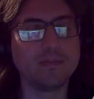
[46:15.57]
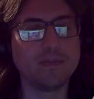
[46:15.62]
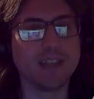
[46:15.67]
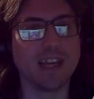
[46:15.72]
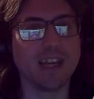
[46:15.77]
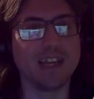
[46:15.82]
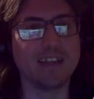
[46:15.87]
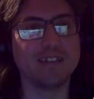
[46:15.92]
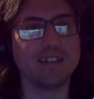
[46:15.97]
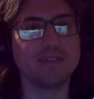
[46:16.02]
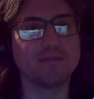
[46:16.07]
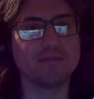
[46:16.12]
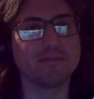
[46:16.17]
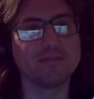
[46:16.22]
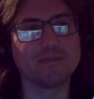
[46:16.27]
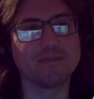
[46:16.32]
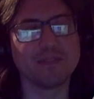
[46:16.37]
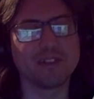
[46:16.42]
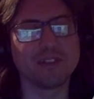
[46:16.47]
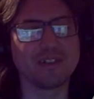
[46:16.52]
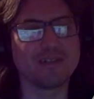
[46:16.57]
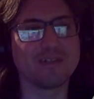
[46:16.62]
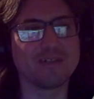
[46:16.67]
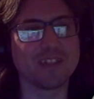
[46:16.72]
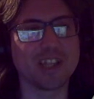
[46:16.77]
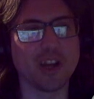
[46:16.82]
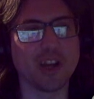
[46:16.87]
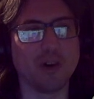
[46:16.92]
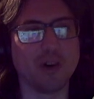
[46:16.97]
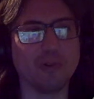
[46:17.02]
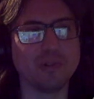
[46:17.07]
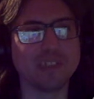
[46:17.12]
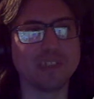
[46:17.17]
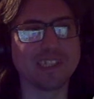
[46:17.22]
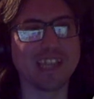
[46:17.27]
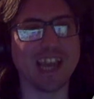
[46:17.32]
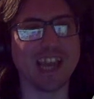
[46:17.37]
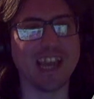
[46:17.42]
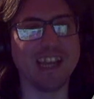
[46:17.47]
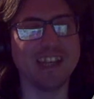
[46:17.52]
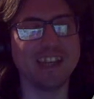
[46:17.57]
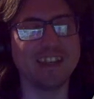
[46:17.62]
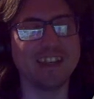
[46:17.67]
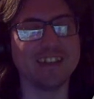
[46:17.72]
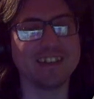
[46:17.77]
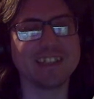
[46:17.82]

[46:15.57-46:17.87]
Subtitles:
Okay. Gold gain?